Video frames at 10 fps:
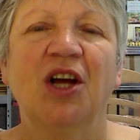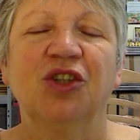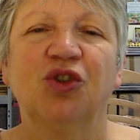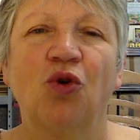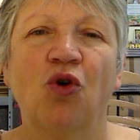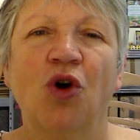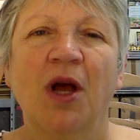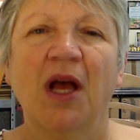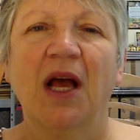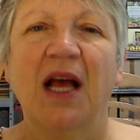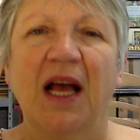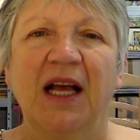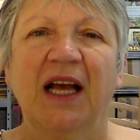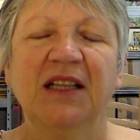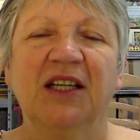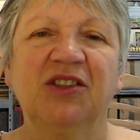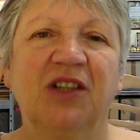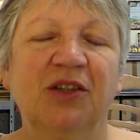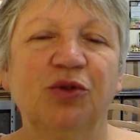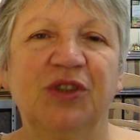So in this
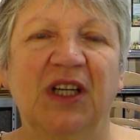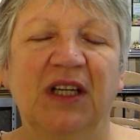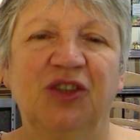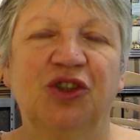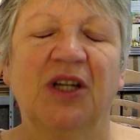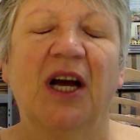little section,